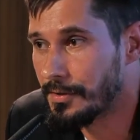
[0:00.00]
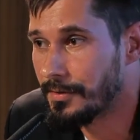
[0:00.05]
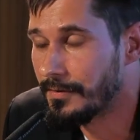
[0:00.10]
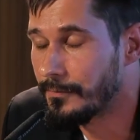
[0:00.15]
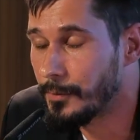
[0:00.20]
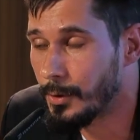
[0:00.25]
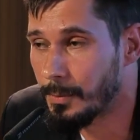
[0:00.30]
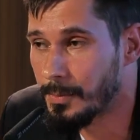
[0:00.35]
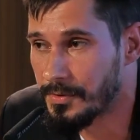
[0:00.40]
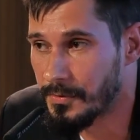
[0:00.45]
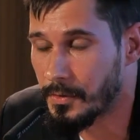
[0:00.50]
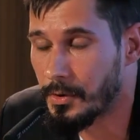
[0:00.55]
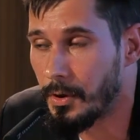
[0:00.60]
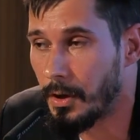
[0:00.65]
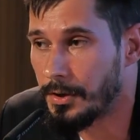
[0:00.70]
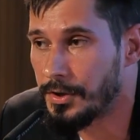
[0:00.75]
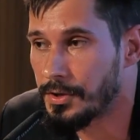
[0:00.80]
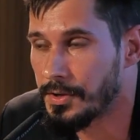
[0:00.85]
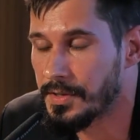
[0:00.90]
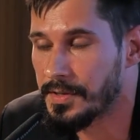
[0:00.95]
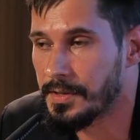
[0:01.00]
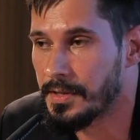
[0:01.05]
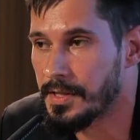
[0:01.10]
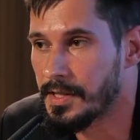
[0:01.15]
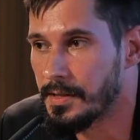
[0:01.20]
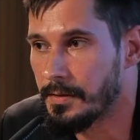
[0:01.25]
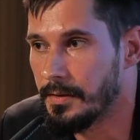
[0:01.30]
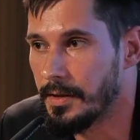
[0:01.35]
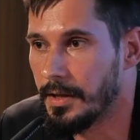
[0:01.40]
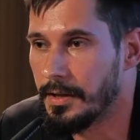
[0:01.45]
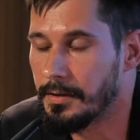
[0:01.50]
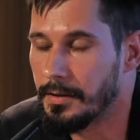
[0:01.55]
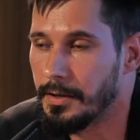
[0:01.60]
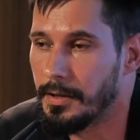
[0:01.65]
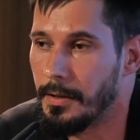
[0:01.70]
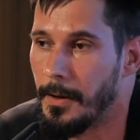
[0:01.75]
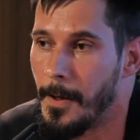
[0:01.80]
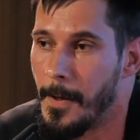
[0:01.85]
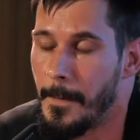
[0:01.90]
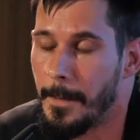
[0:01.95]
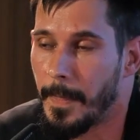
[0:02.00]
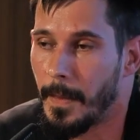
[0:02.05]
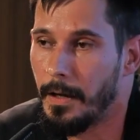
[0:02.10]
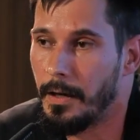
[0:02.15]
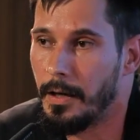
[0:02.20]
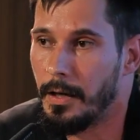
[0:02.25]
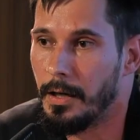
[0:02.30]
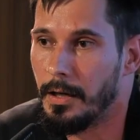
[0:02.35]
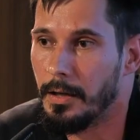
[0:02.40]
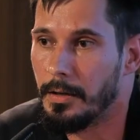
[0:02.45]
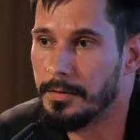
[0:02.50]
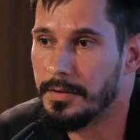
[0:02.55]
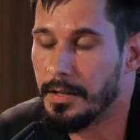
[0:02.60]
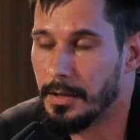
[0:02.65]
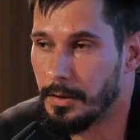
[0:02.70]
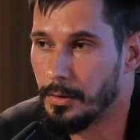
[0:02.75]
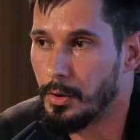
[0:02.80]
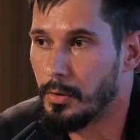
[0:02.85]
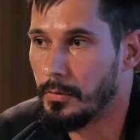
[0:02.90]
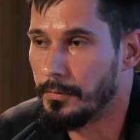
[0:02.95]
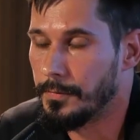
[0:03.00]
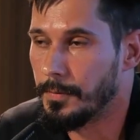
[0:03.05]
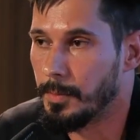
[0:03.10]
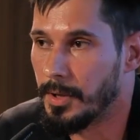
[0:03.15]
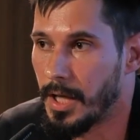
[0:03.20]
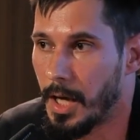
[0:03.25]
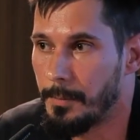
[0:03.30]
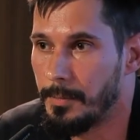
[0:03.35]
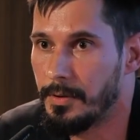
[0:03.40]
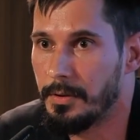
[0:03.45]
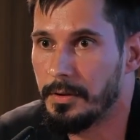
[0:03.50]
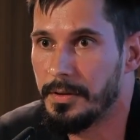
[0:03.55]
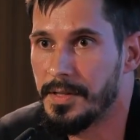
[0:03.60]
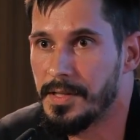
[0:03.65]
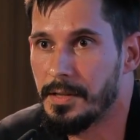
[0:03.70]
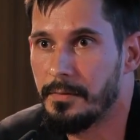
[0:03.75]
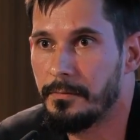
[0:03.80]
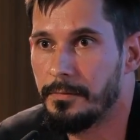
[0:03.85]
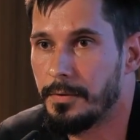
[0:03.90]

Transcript: forms of consciousness that are taken over from capitalism.